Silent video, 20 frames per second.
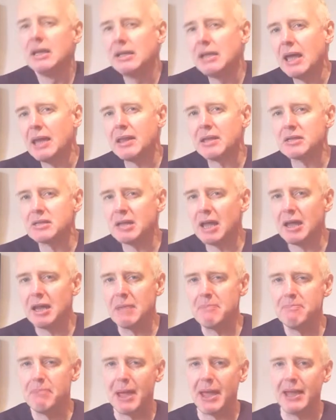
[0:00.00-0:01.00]
Yeah, that
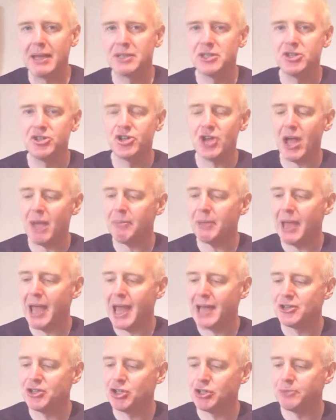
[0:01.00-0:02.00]
slightly baked jammy
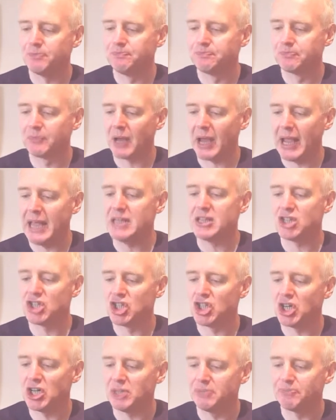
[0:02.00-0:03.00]
edge,
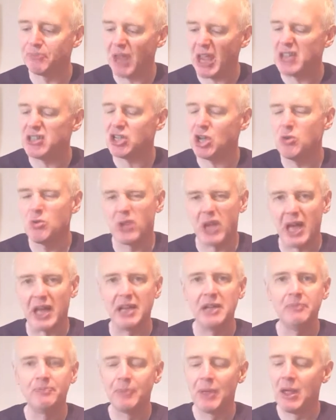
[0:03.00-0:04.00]
it's
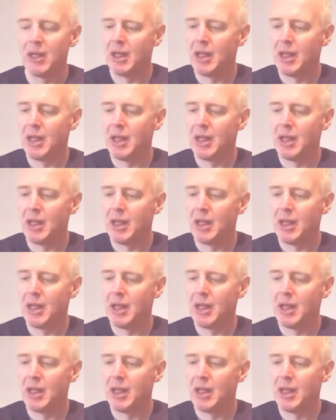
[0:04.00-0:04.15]
okay.